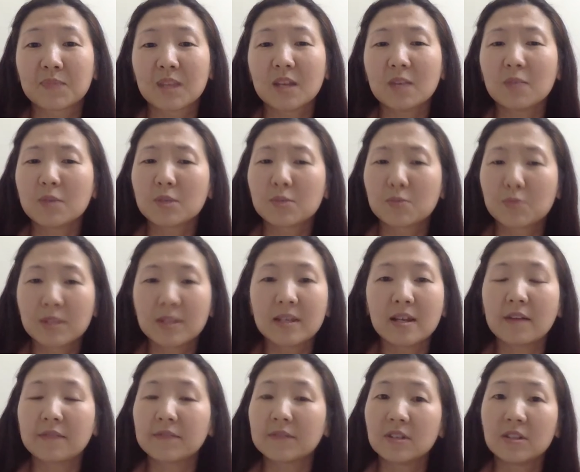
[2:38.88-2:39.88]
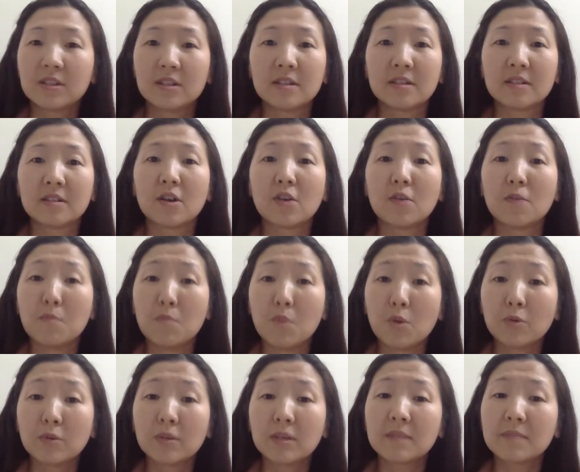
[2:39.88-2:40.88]
It was really after a year of
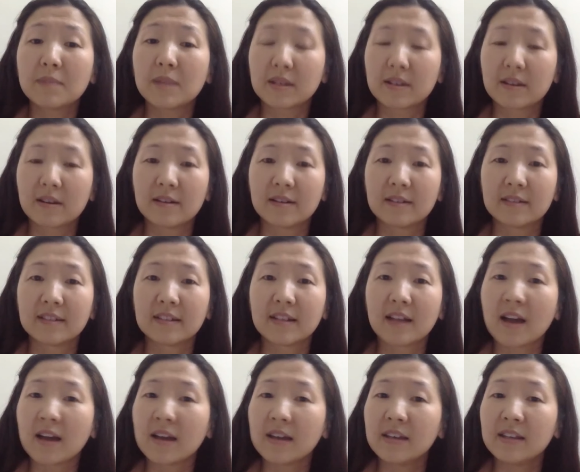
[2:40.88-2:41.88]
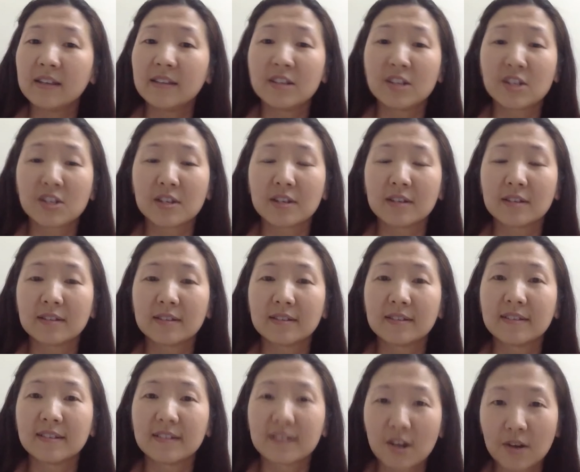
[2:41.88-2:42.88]
molding by God that I initiated
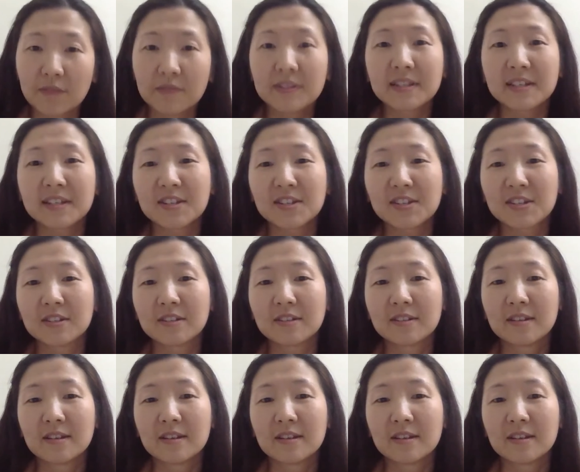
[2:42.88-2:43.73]
a conversation